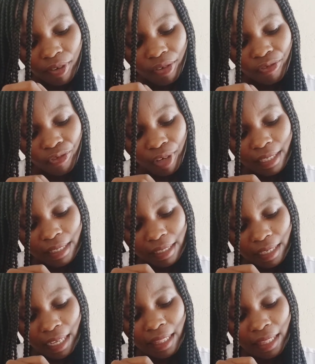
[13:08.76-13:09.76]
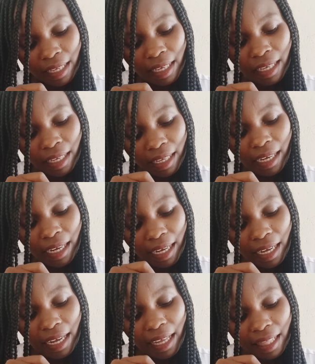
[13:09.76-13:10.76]
of waiting, and
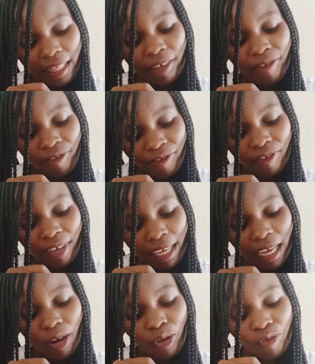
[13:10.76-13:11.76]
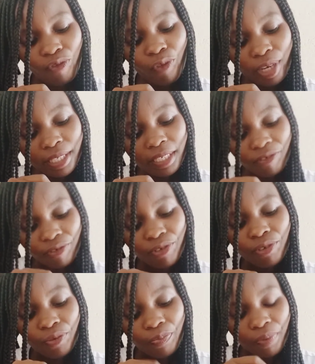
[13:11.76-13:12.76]
the fear of waiting for
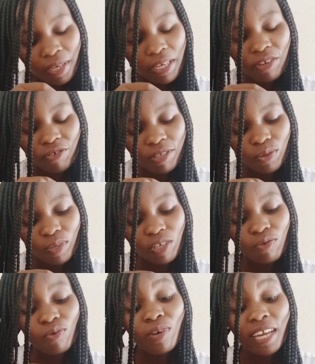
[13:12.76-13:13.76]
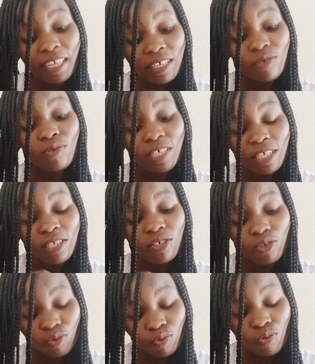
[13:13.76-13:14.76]
your periods when you unaji
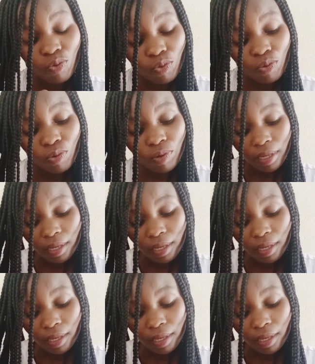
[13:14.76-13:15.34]
ukijishuku,